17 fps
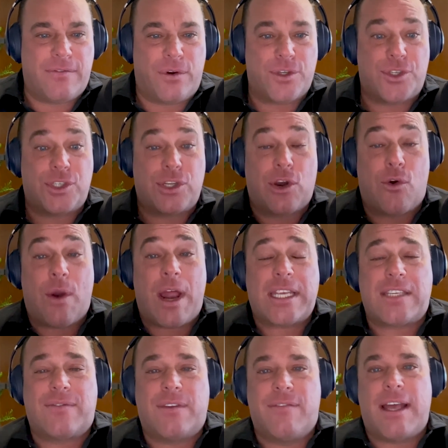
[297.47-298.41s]
versus
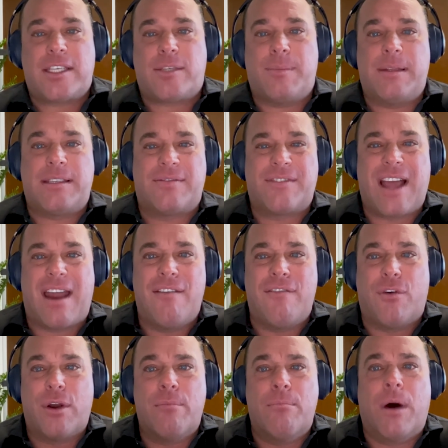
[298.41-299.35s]
aggressive investments have
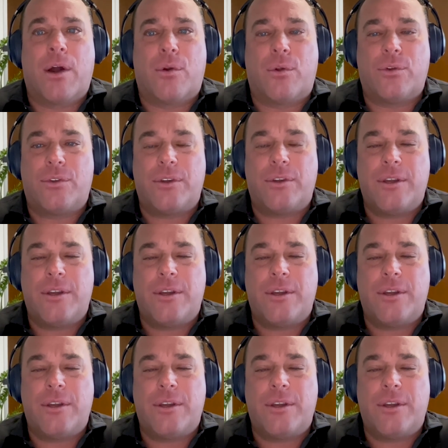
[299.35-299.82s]
gotten very muddled.